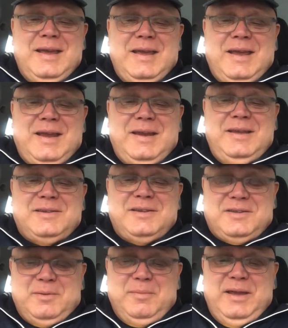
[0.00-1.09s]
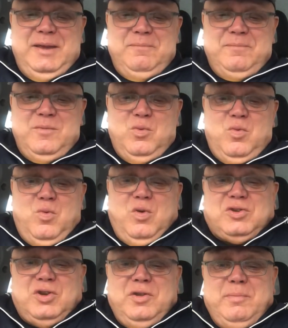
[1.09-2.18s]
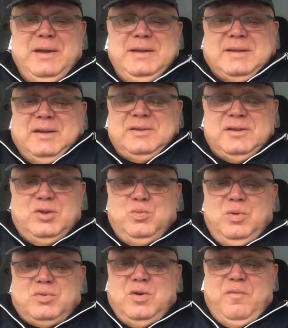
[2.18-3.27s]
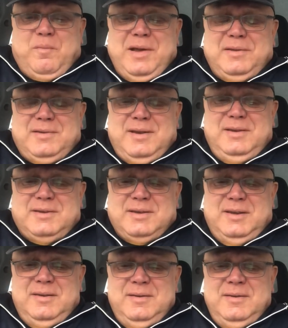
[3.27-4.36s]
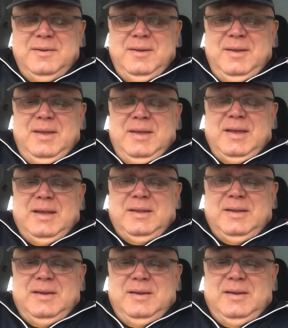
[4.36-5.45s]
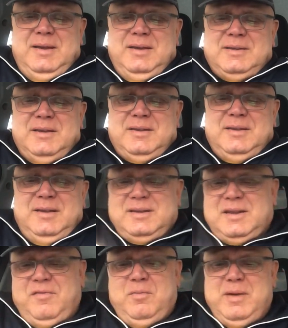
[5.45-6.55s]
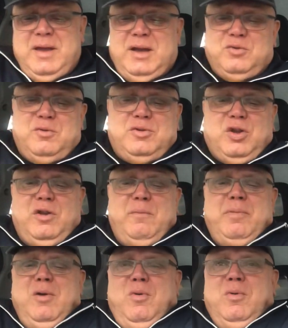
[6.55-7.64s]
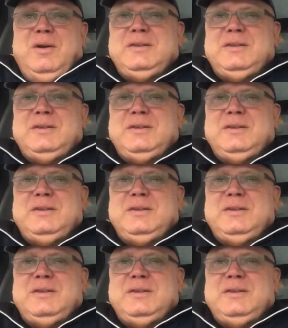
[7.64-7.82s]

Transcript: And he says to me, "What's on the meter?" I said, "Well, £12.80. And he said, he's given me $100 bill.